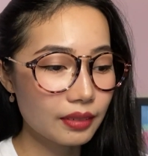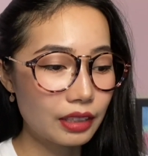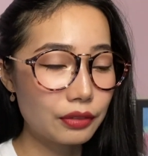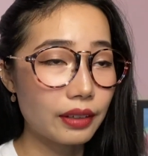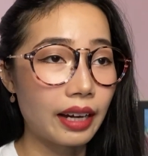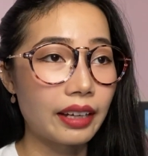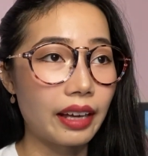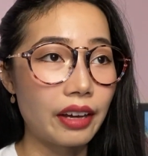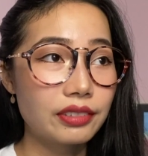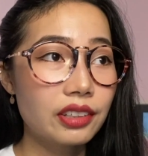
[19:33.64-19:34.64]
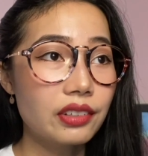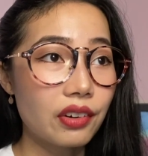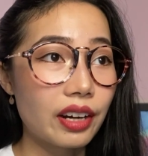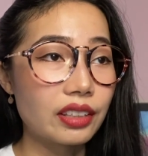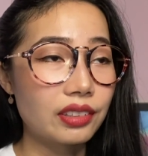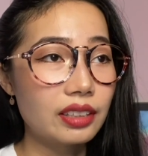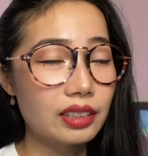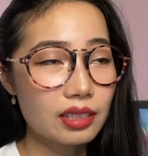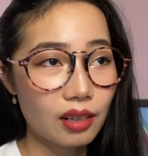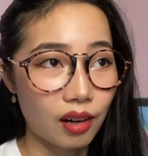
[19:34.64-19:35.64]
if I ever regret doing
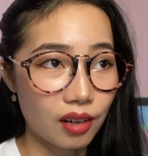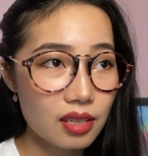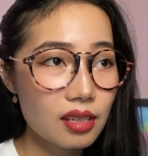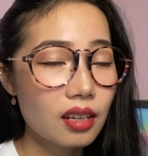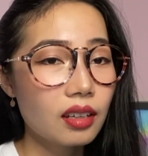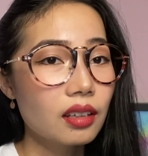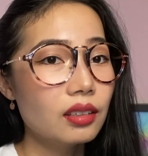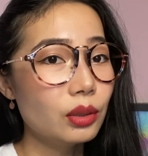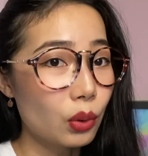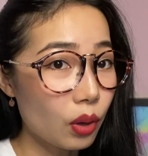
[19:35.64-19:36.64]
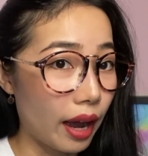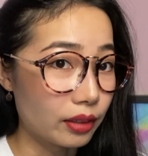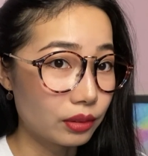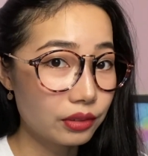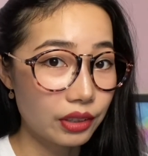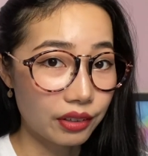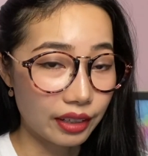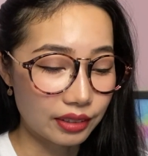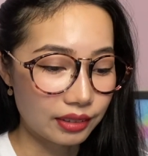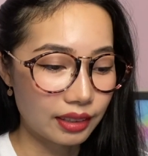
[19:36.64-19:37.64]
this course. No, I don't
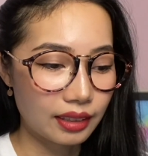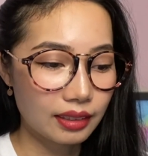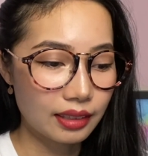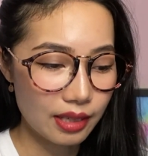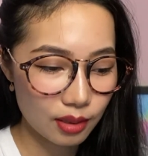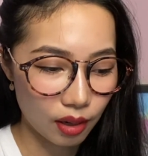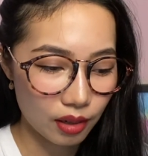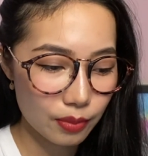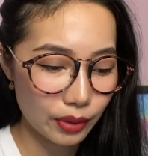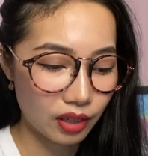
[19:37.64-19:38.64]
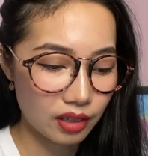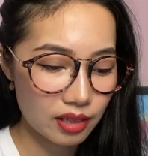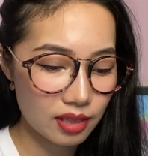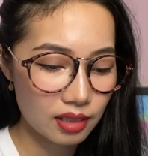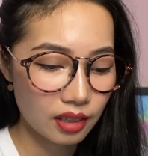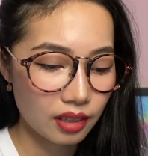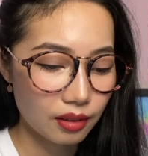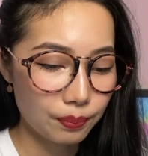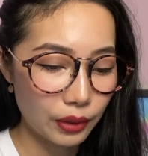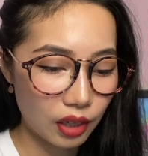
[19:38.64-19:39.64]
regret doing this course because
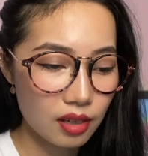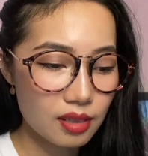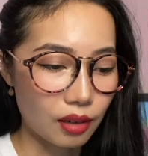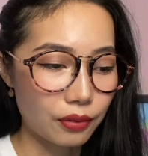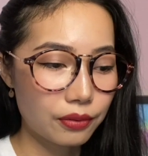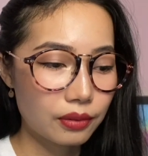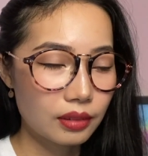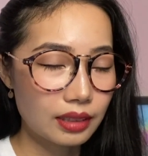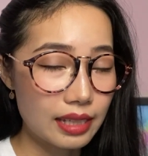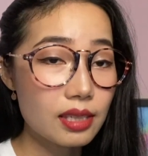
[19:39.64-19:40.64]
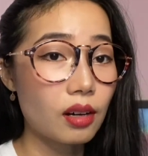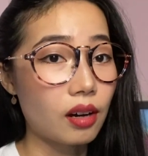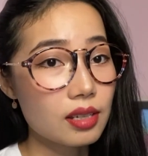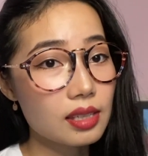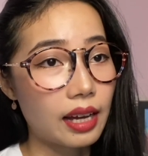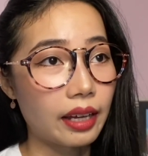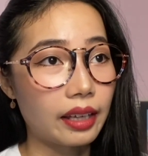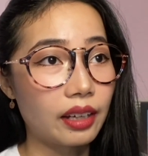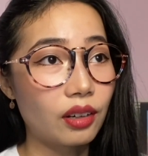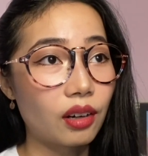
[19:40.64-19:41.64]
of this course
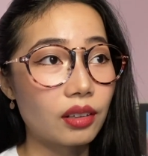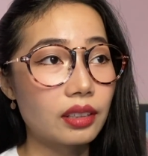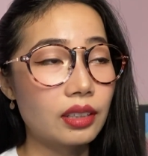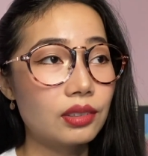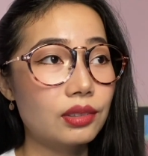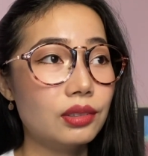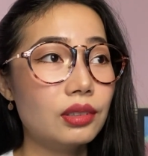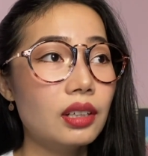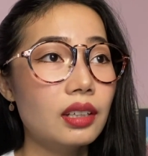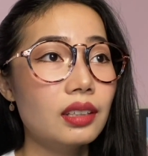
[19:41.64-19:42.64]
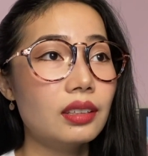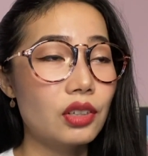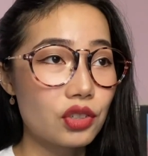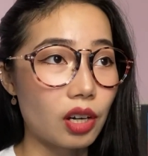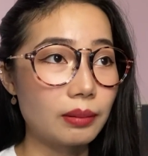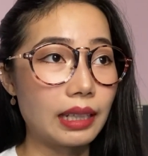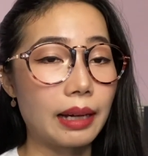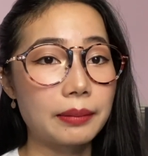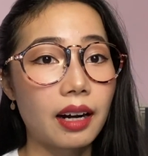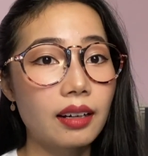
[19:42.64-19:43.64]
I got into the job that
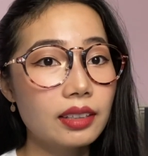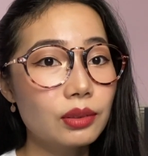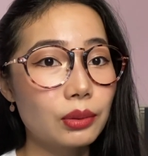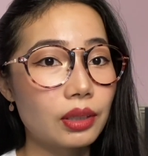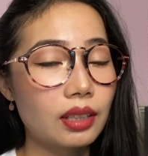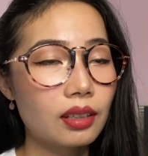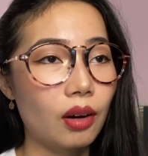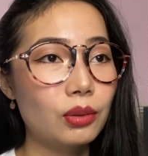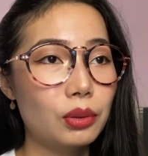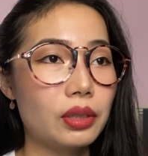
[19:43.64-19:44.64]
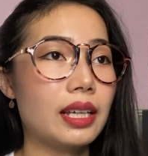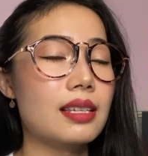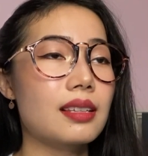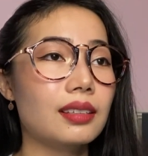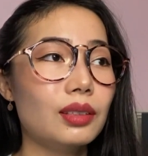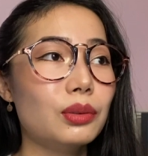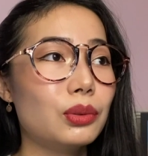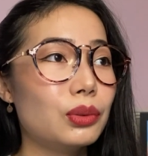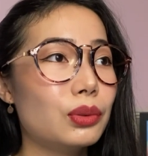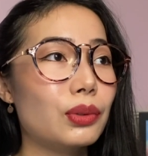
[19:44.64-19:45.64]
I'm currently doing, although it has nothing to
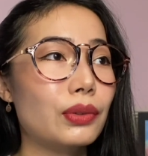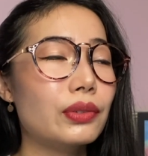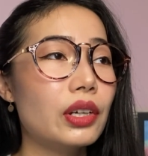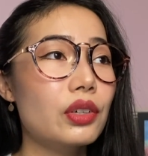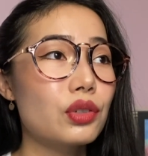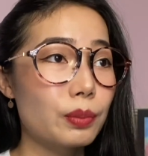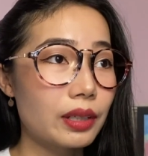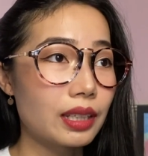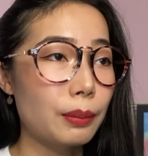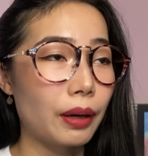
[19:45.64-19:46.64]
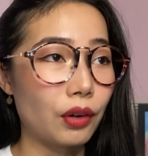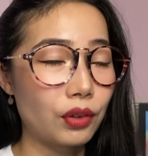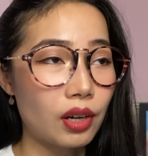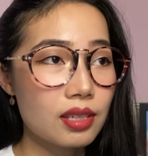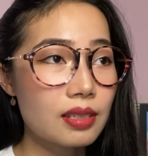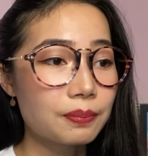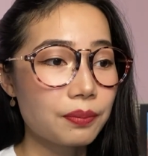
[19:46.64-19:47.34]
do with EEE, but of course